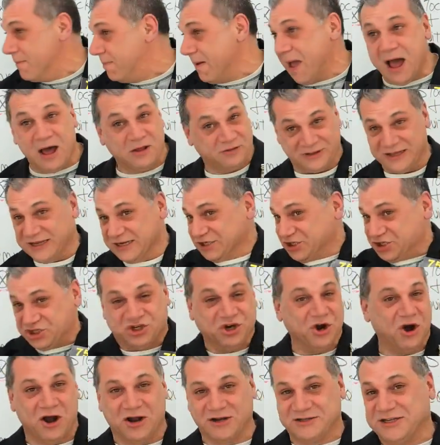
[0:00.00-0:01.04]
about these
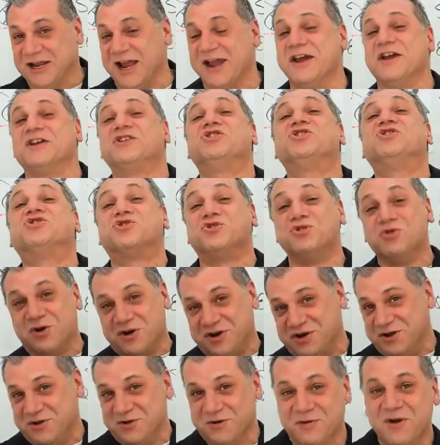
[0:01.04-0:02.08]
charts, I
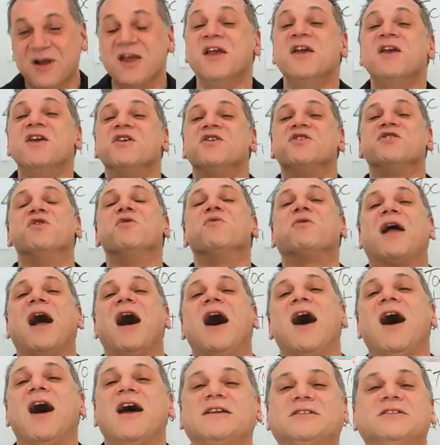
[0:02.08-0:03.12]
assure you. You
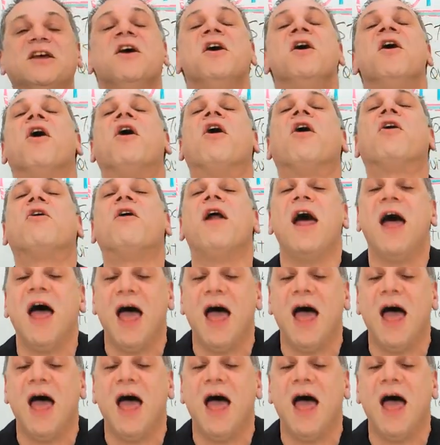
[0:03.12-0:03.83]
guys are